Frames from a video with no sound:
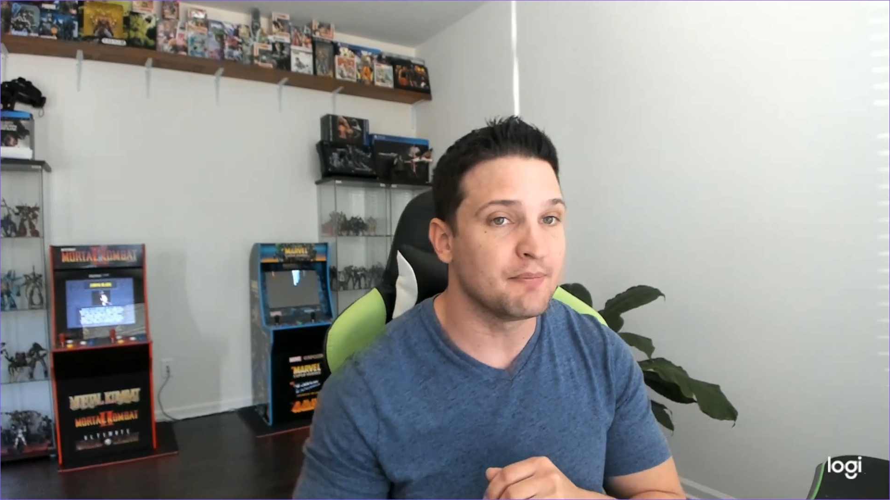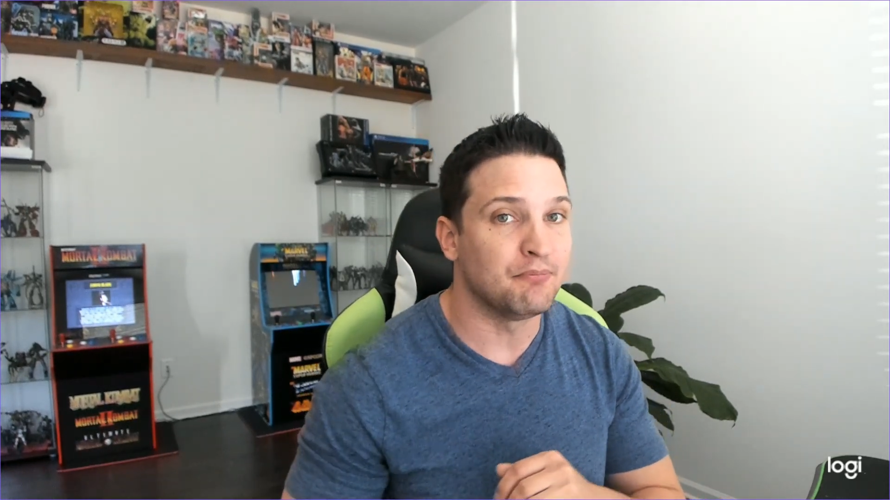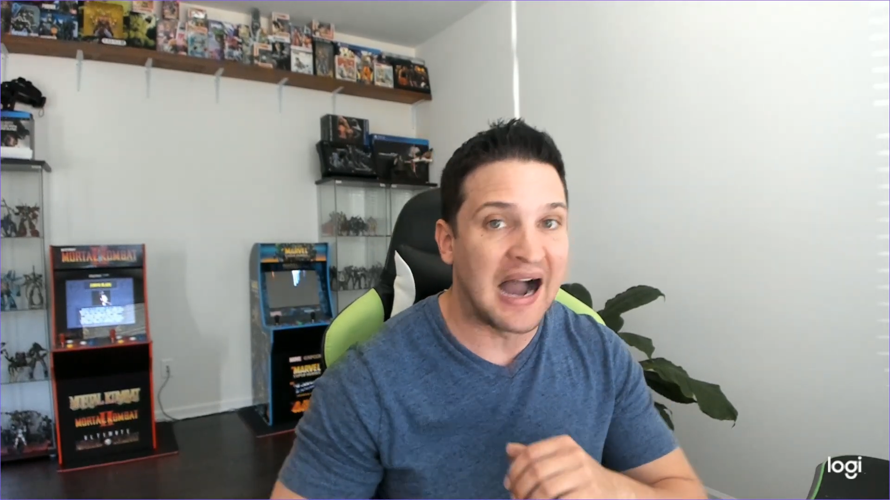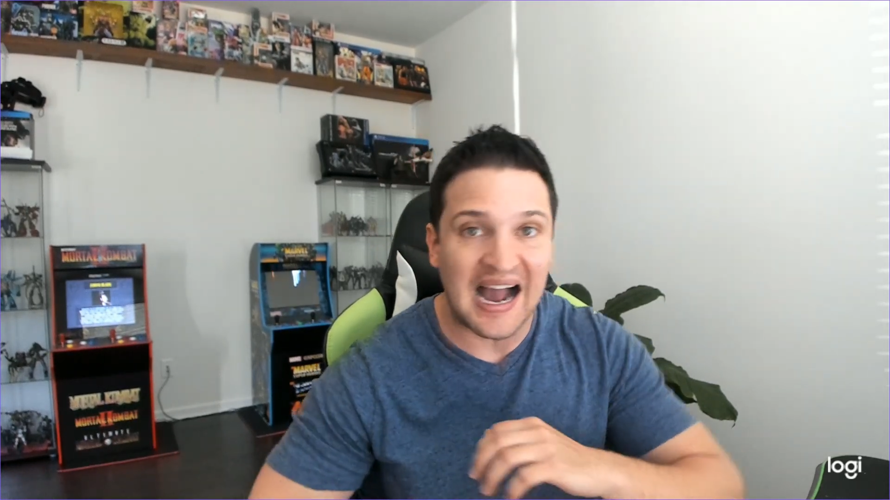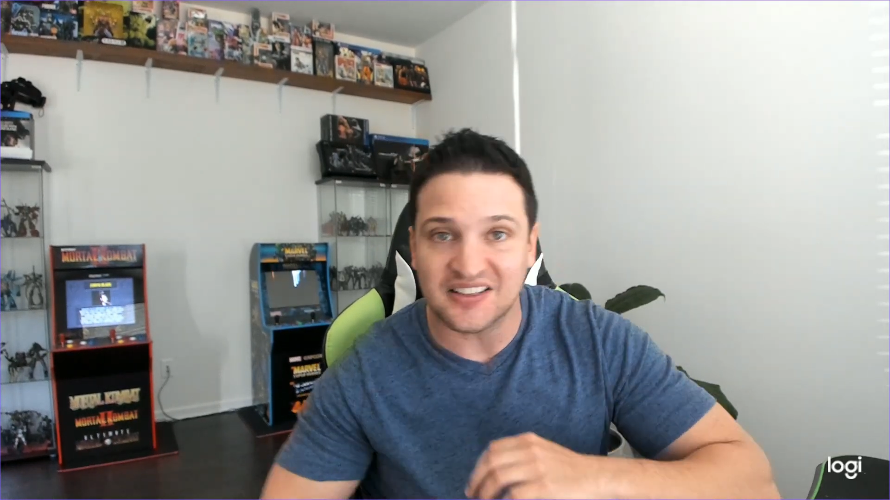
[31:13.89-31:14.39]

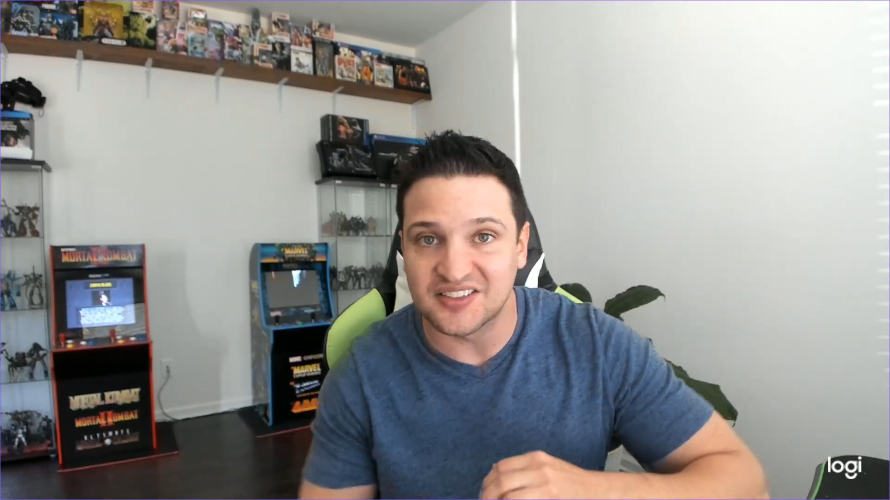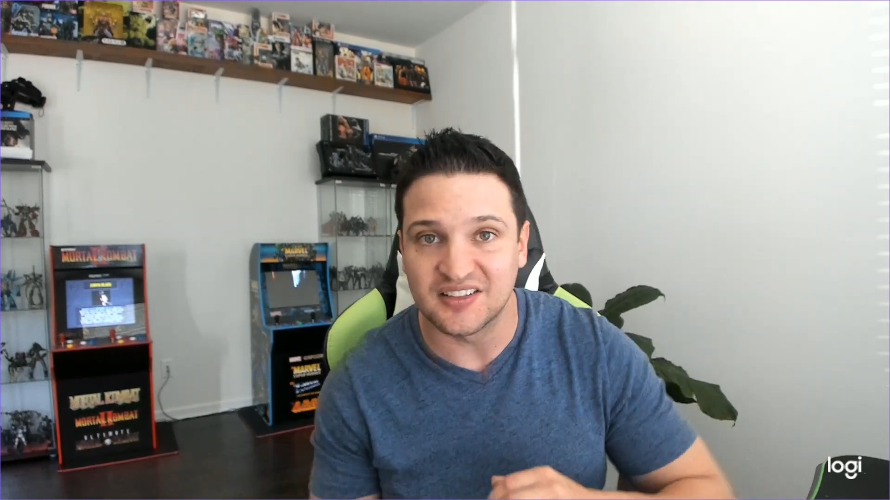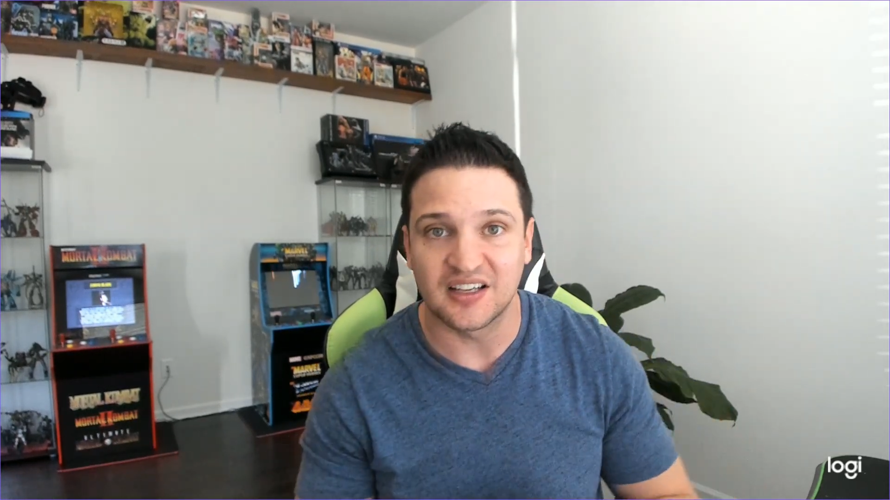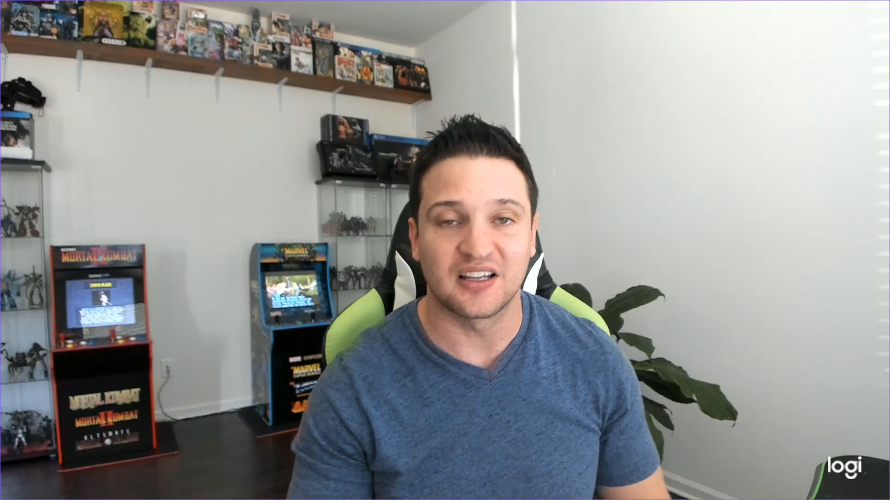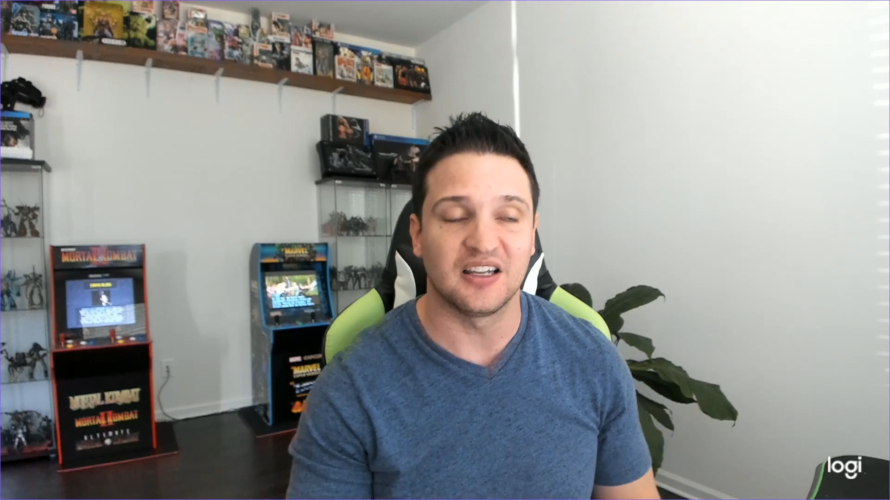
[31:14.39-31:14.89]
box in
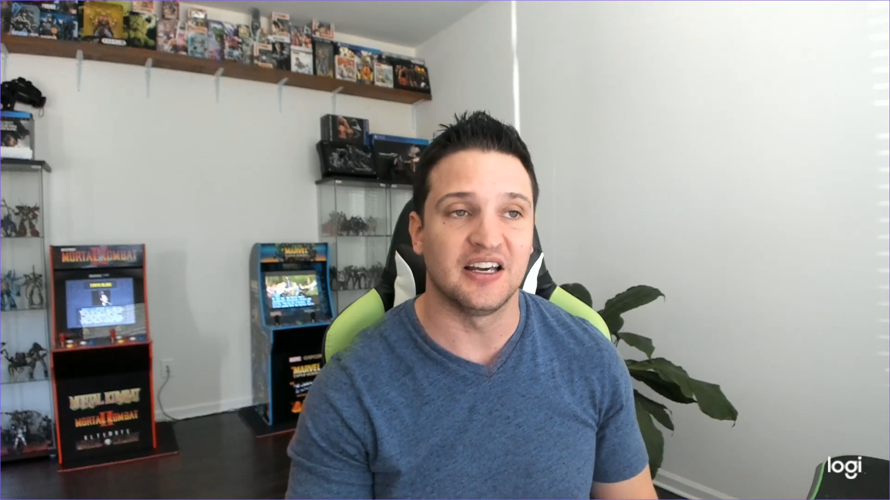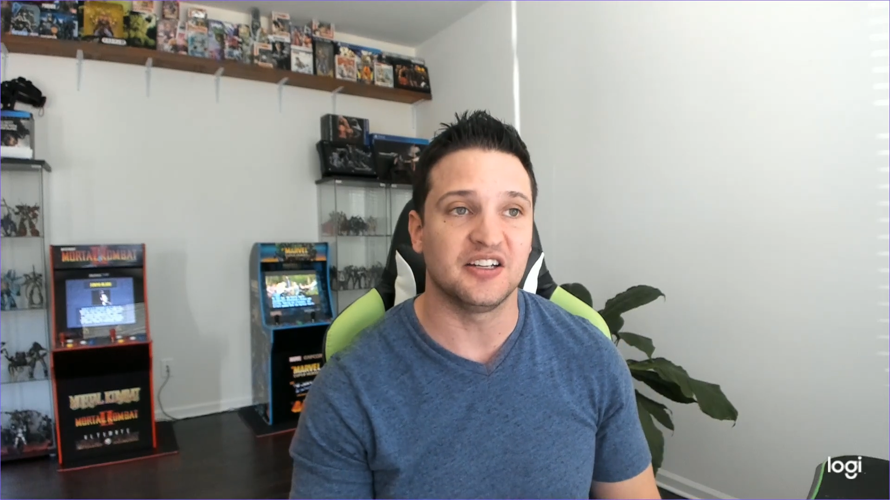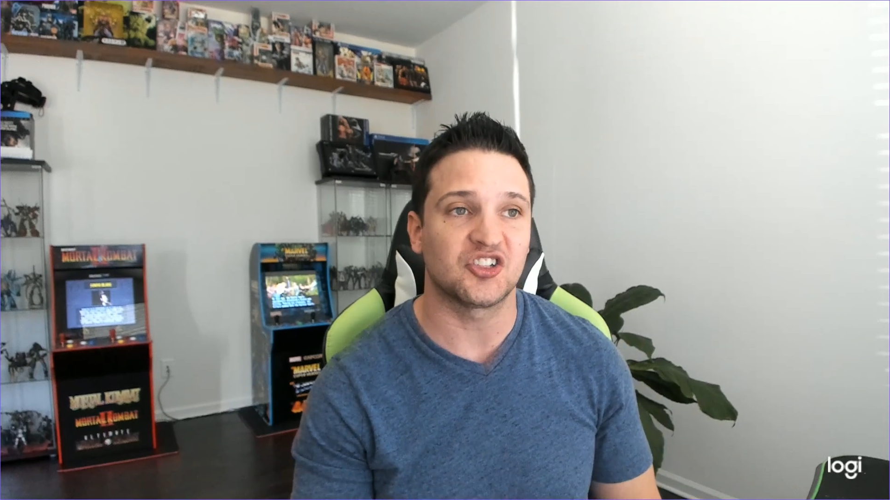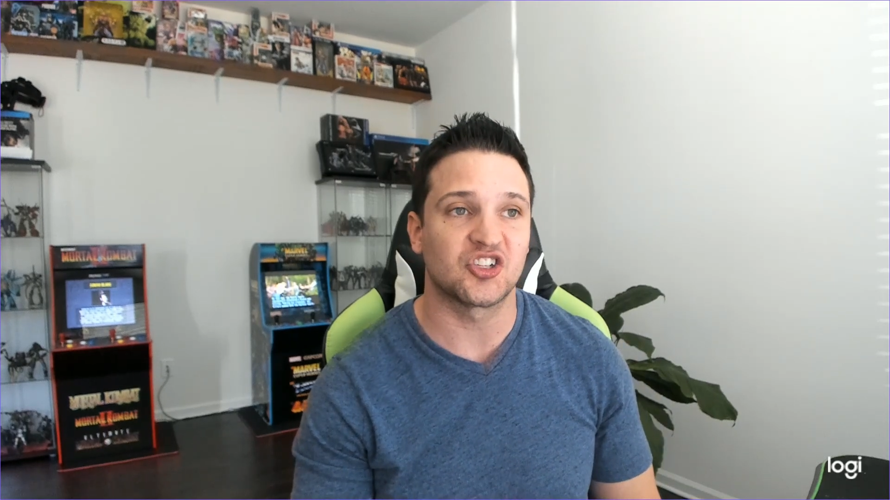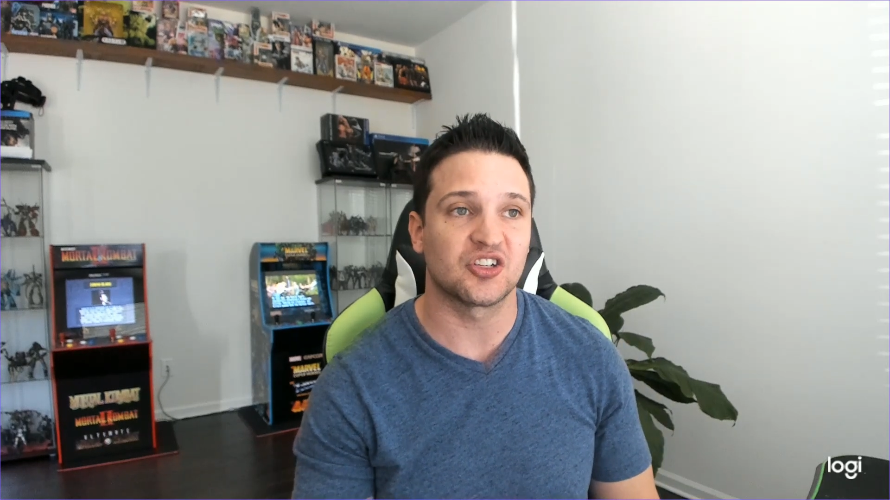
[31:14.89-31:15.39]
the
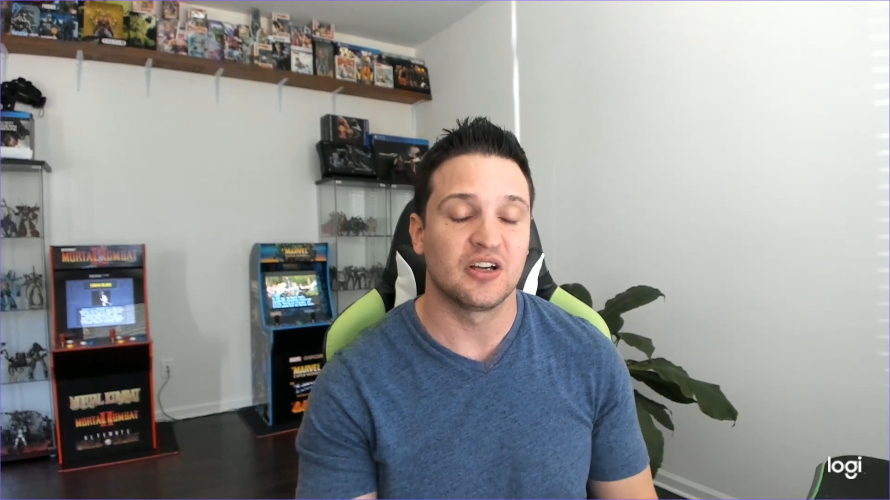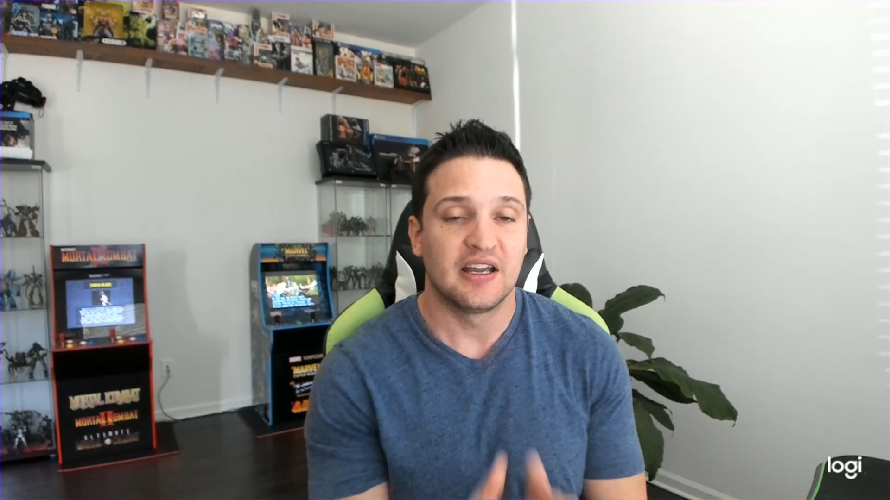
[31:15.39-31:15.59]
clinch.